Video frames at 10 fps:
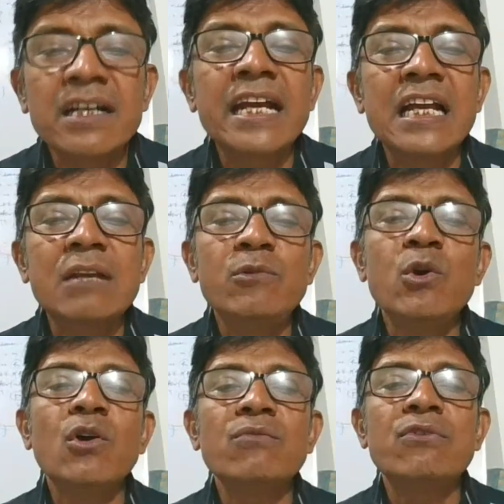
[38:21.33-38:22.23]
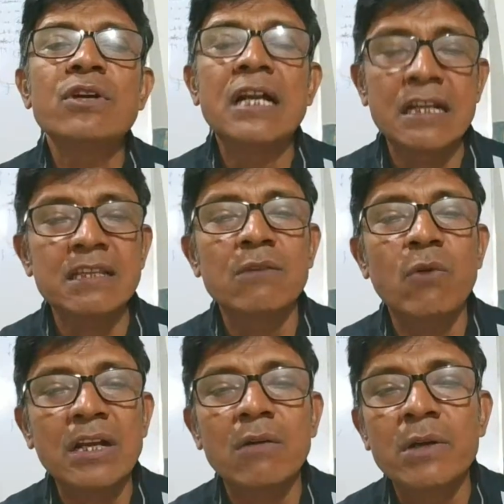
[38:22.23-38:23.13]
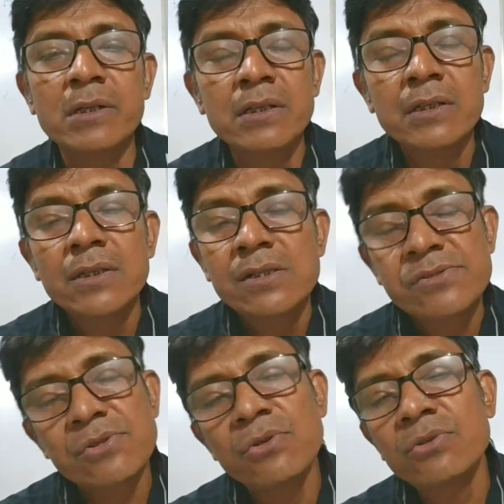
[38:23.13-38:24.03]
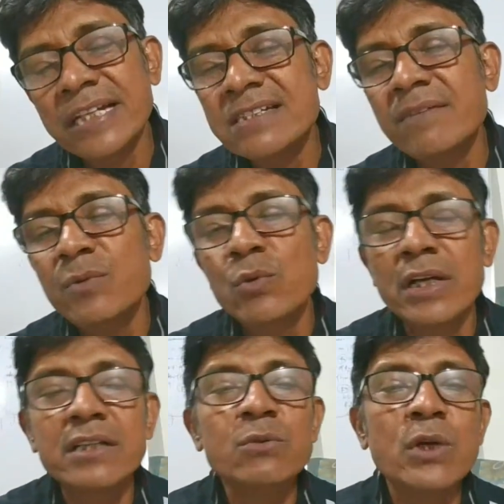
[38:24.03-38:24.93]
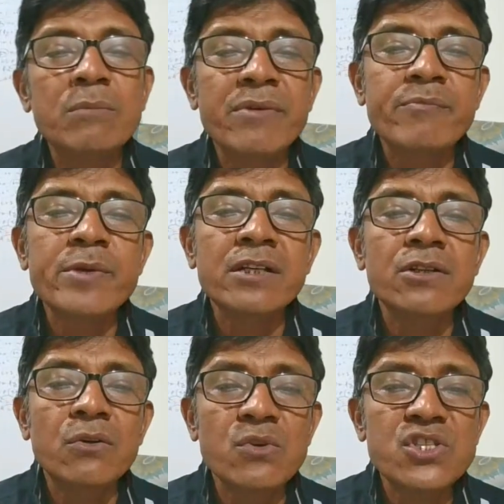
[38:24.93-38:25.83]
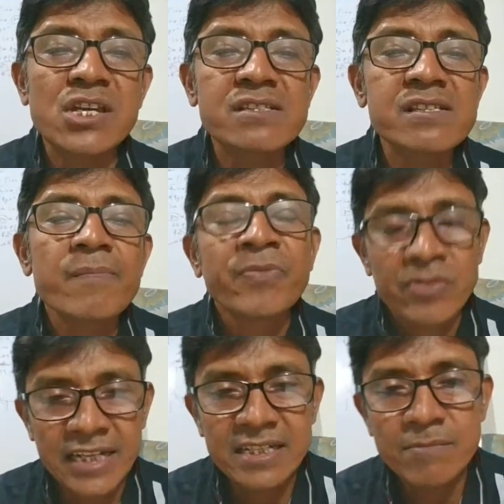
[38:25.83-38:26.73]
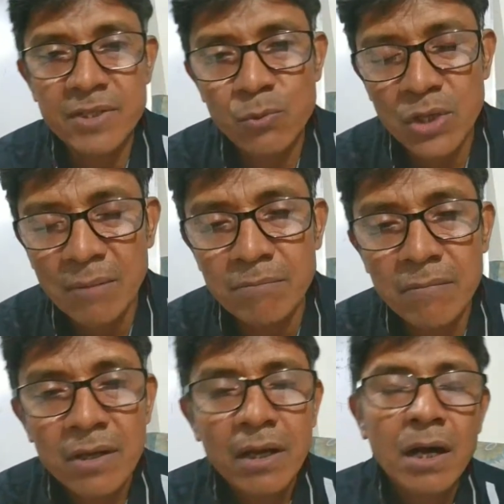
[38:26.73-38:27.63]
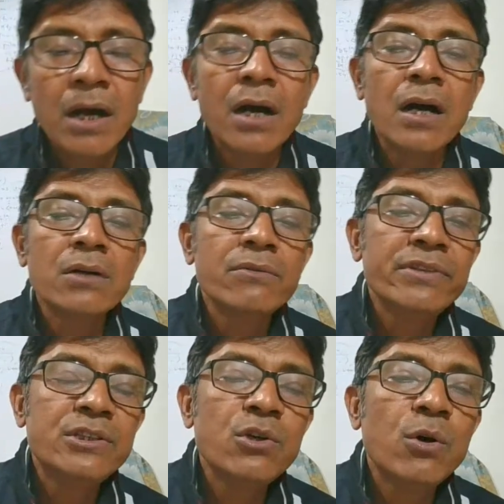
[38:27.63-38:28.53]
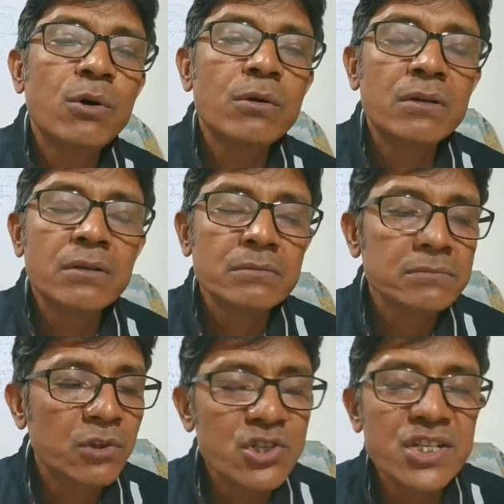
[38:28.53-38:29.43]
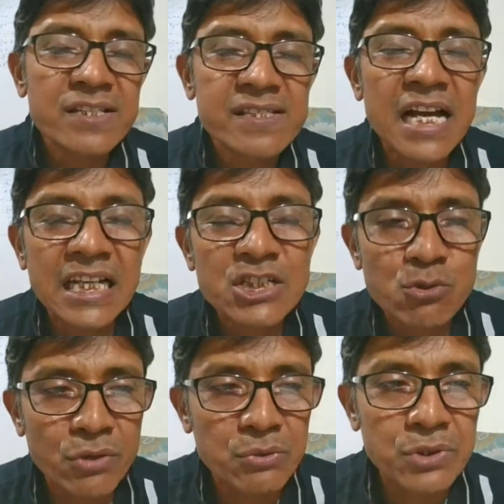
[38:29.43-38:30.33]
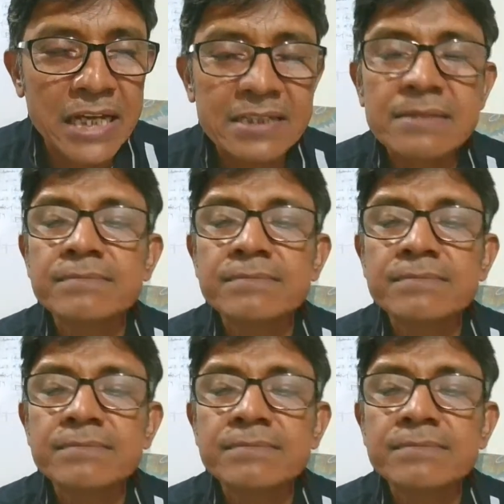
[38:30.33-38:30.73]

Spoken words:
Again, I'll be on for another 1 hour. So that time you can prepare your questions. That time you come with your questions. I'll show you that.